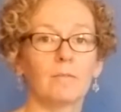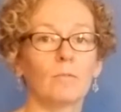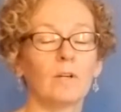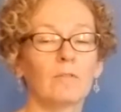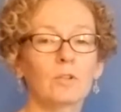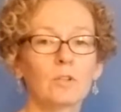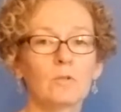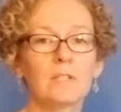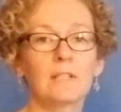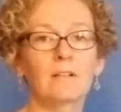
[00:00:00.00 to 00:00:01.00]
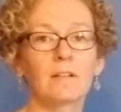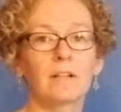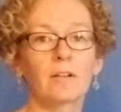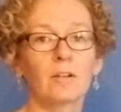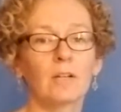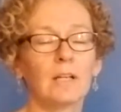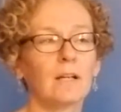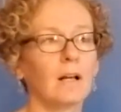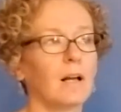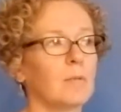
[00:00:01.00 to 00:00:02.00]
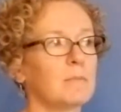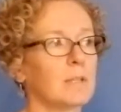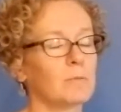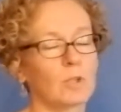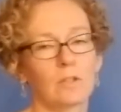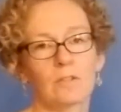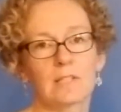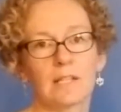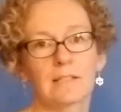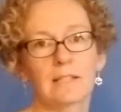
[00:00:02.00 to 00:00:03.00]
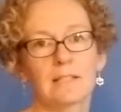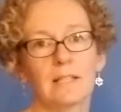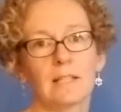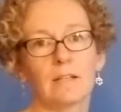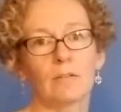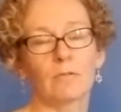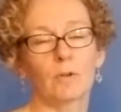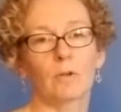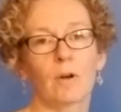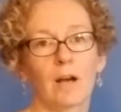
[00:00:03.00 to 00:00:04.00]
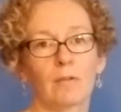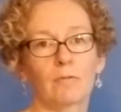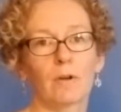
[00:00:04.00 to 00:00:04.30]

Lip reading: Whenever you're using a clicker, some trainers say it's like taking a photograph